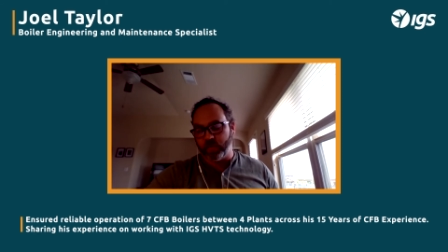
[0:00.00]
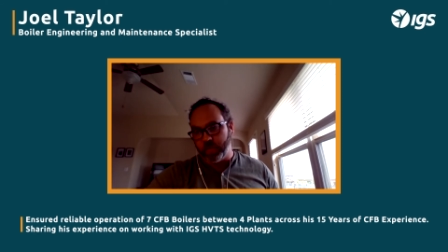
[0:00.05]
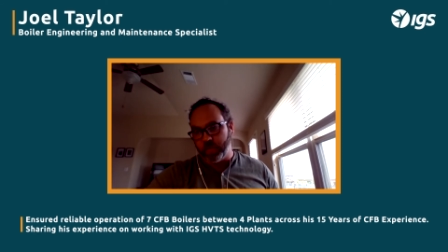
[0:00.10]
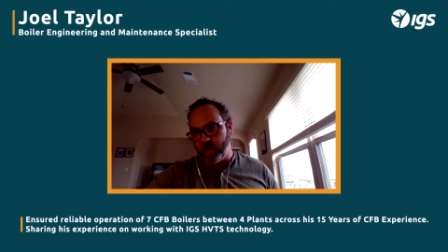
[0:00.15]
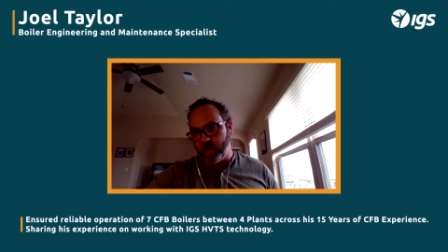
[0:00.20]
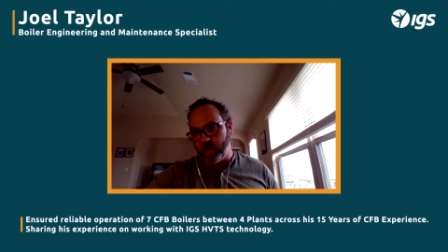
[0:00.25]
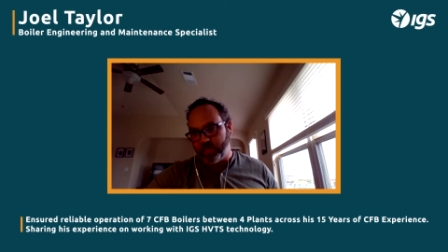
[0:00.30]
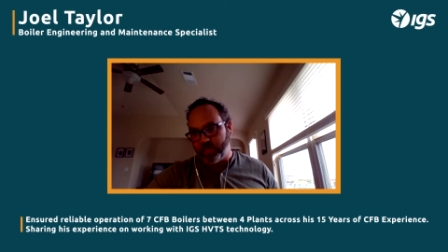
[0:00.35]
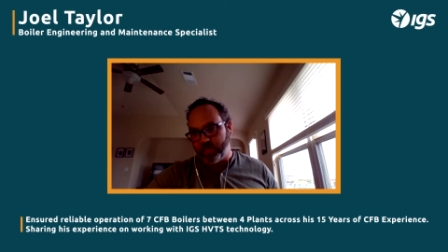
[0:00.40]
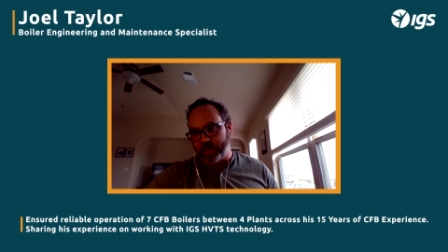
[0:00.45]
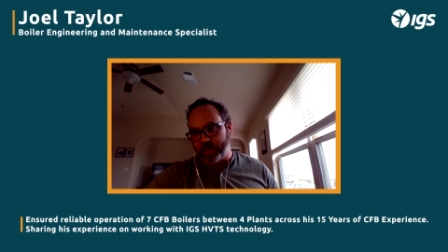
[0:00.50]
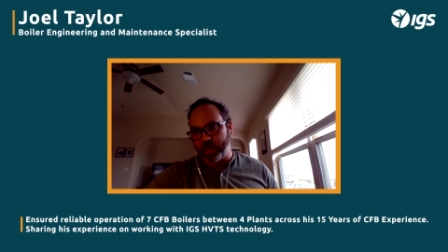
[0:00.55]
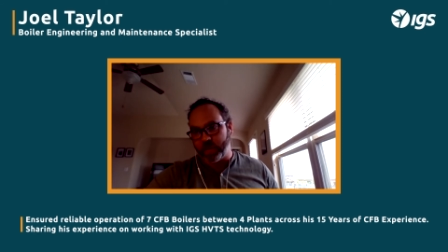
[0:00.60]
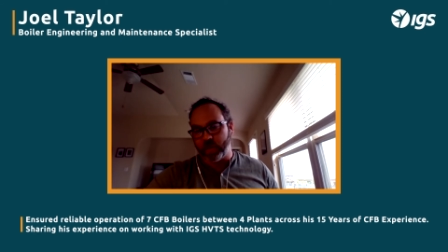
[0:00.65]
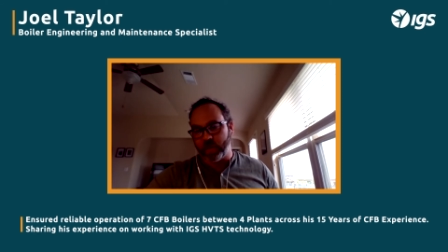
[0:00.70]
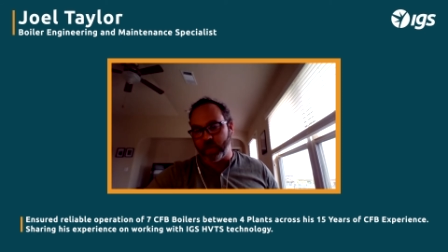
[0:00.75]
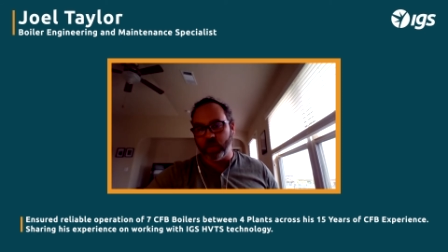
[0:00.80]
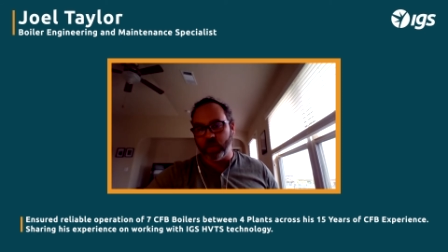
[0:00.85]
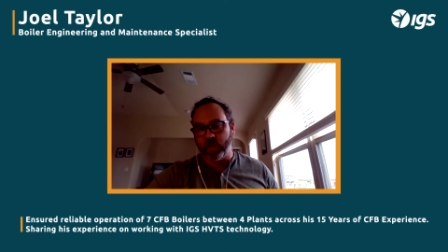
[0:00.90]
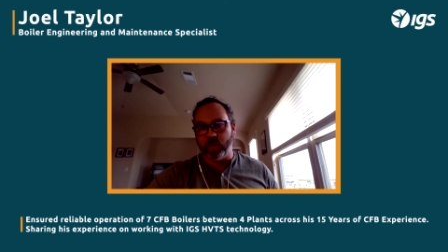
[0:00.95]
remove
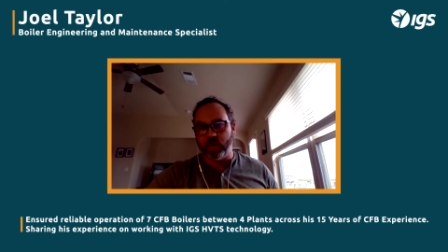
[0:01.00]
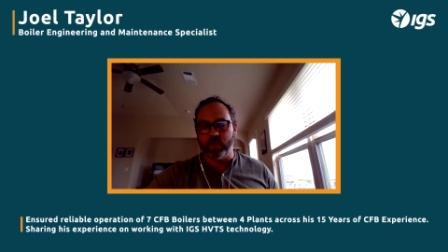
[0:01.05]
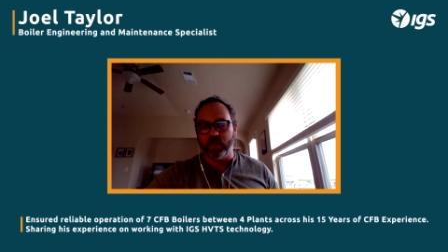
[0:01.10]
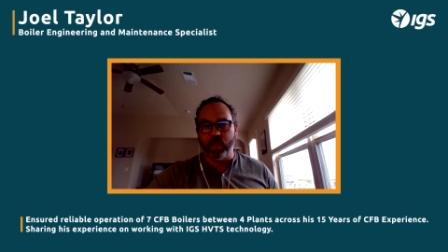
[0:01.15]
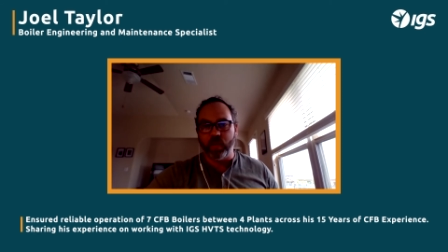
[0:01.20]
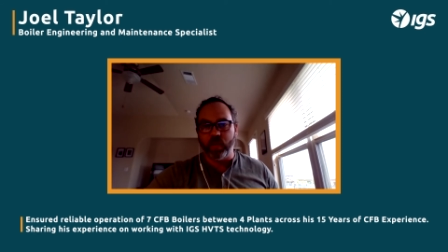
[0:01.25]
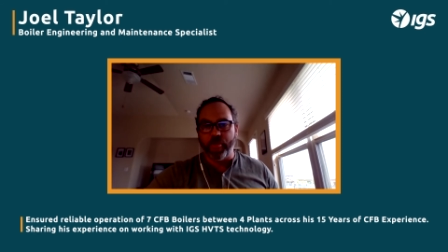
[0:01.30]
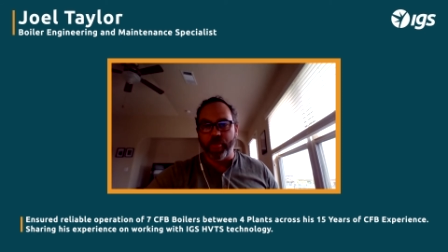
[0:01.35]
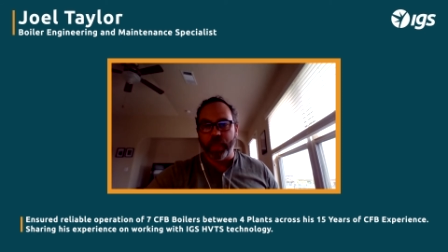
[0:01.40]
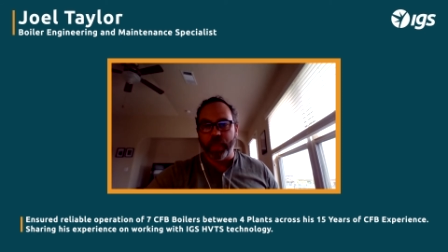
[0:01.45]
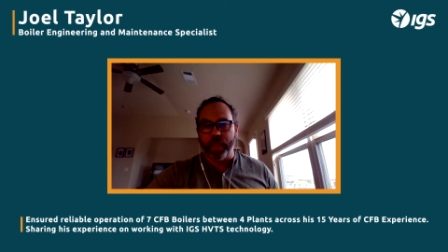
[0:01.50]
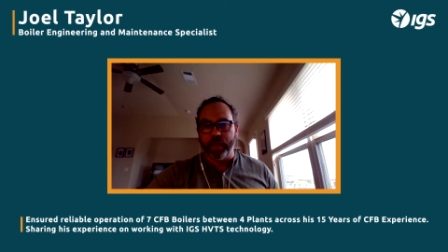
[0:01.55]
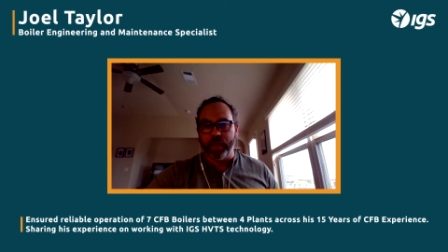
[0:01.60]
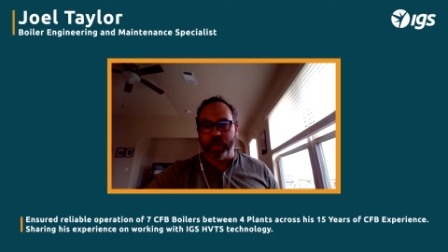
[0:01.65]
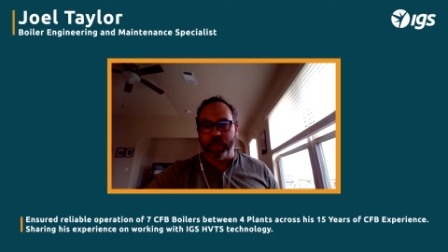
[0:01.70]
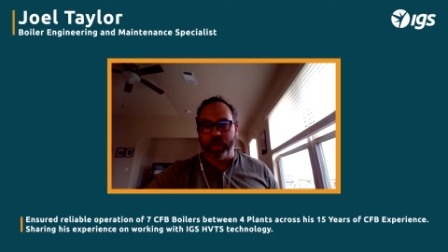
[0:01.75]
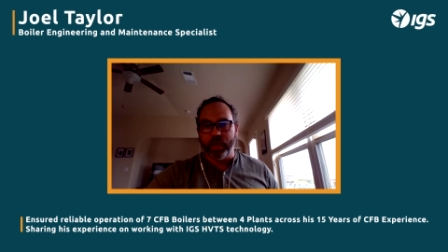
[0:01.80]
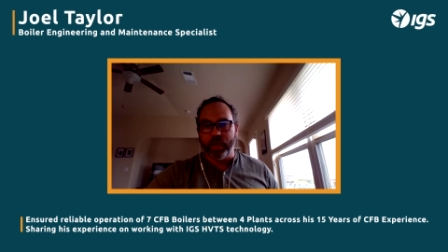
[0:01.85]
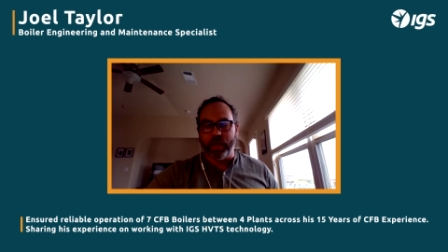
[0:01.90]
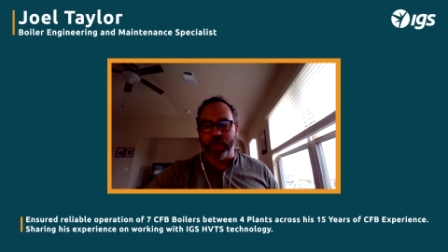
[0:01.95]
material,
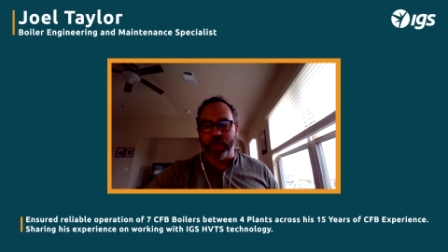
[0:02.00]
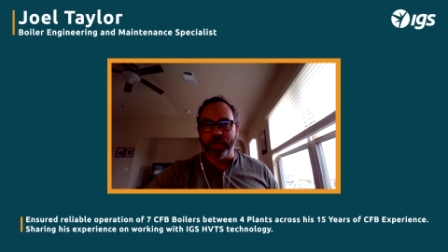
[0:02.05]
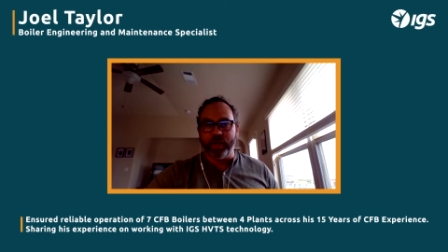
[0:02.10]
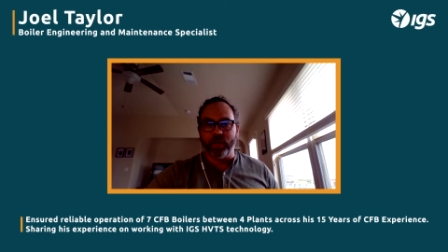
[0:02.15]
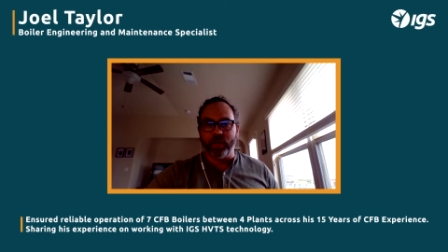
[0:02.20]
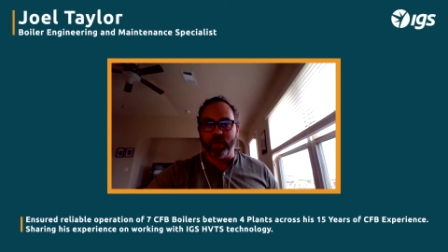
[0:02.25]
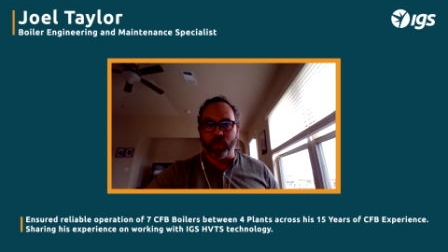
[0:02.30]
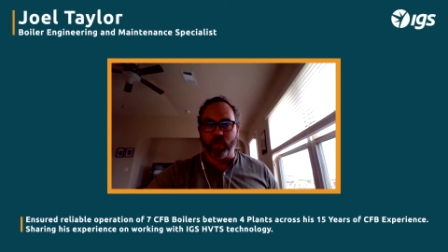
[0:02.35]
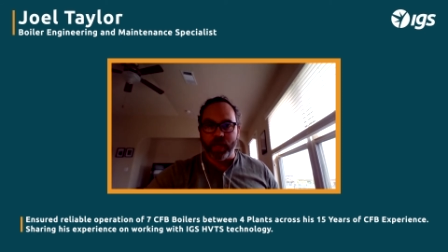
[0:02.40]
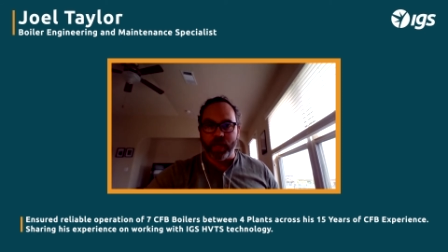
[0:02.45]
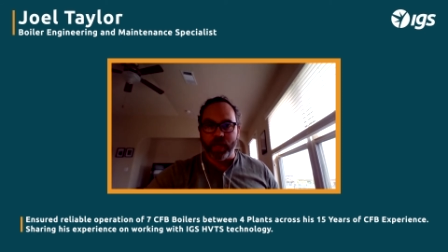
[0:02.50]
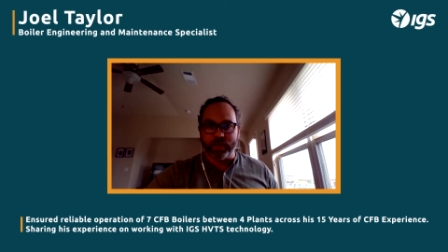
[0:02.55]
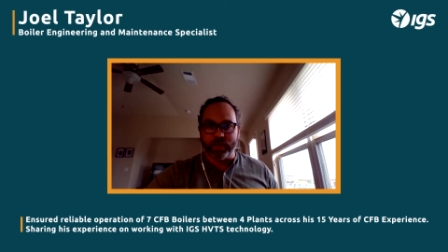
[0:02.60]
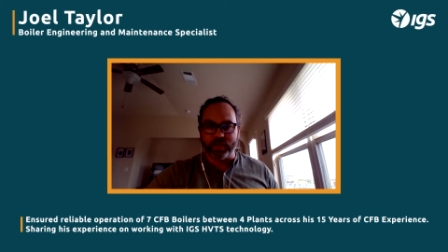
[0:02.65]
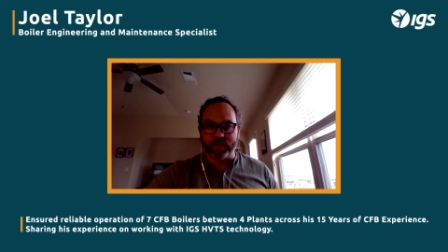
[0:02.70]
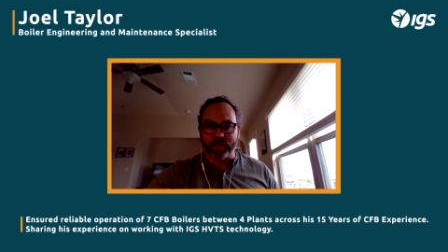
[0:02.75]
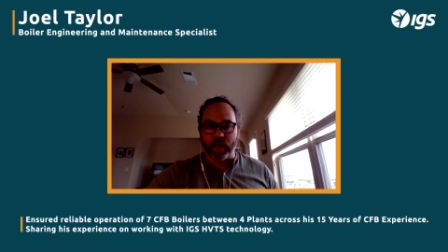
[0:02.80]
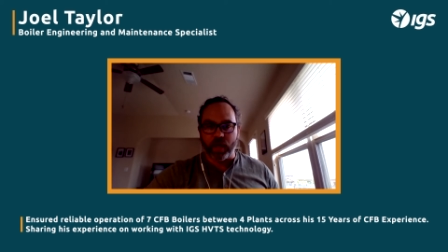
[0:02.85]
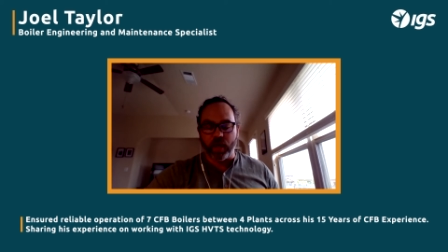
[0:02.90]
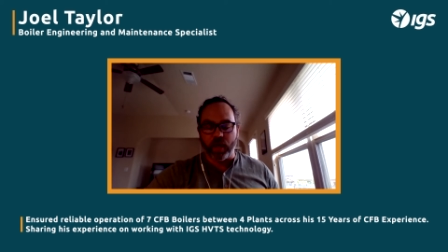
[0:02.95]
and then
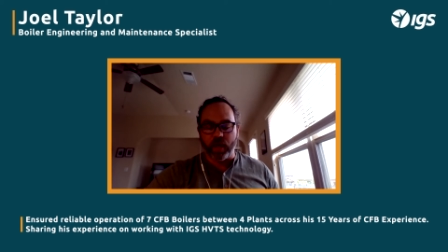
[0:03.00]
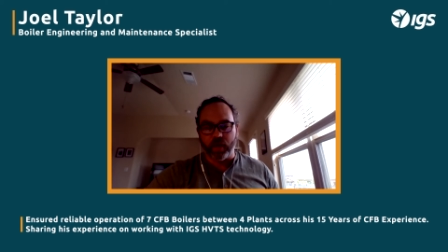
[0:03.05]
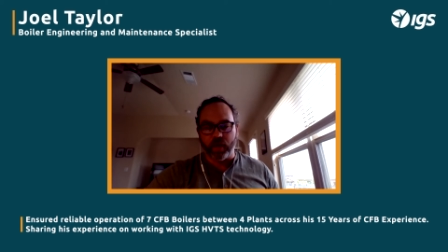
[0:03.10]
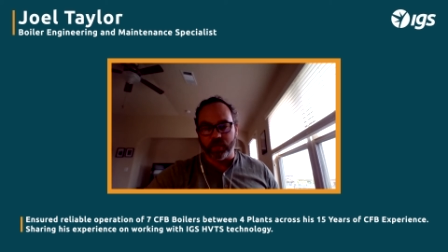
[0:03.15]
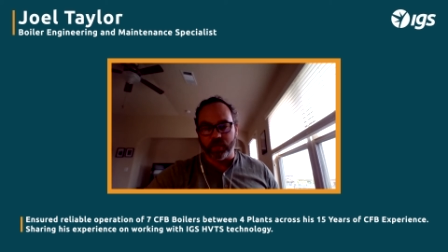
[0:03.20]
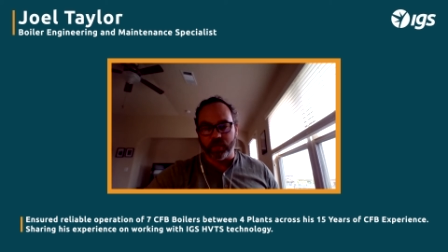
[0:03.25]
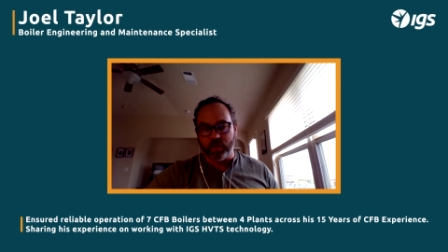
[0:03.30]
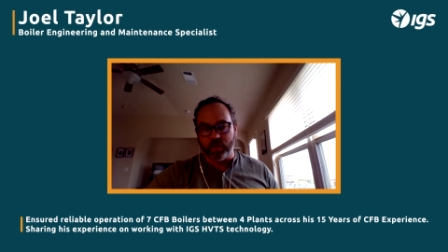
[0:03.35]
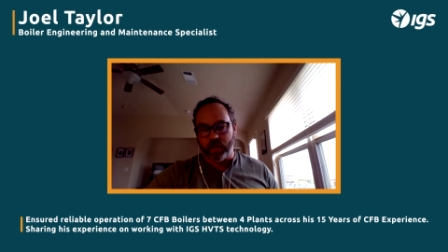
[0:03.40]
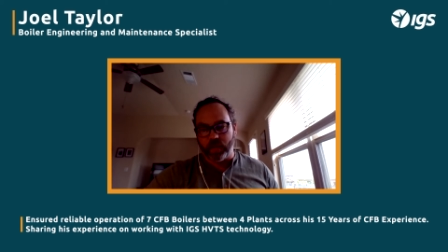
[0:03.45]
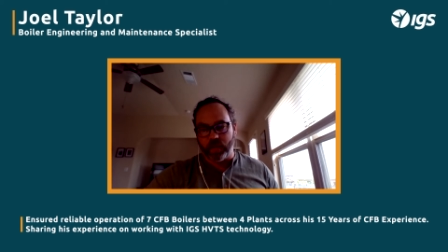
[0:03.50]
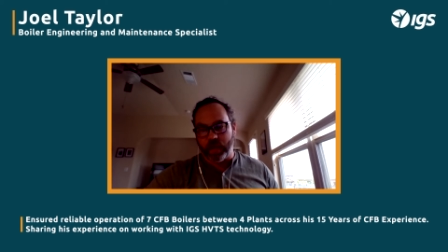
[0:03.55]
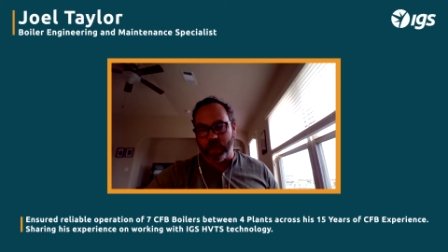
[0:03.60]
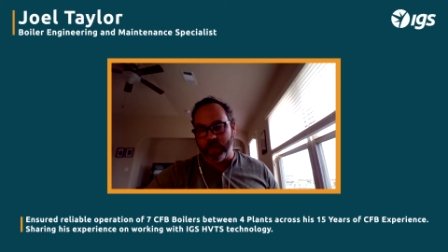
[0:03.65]
reinstall.